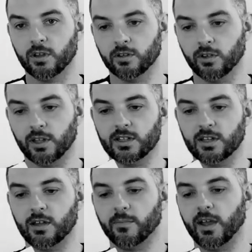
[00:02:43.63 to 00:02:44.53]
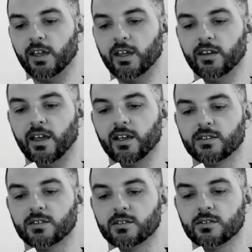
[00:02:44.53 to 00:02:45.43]
you can see that my
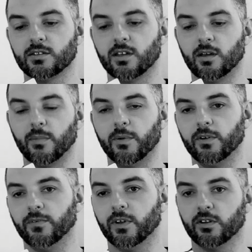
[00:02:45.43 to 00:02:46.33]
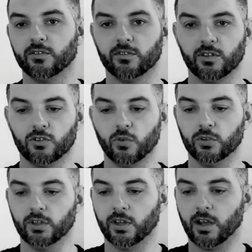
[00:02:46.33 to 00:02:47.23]
index and my middle fingers is
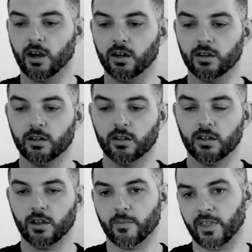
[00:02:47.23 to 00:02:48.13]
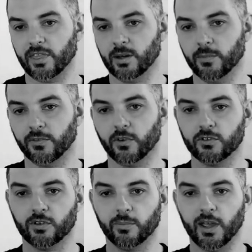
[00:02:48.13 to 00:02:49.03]
holding the card, and my thumb of
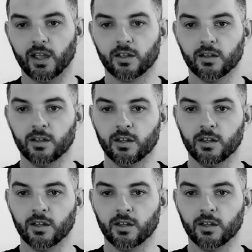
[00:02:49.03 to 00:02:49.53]
course in the back.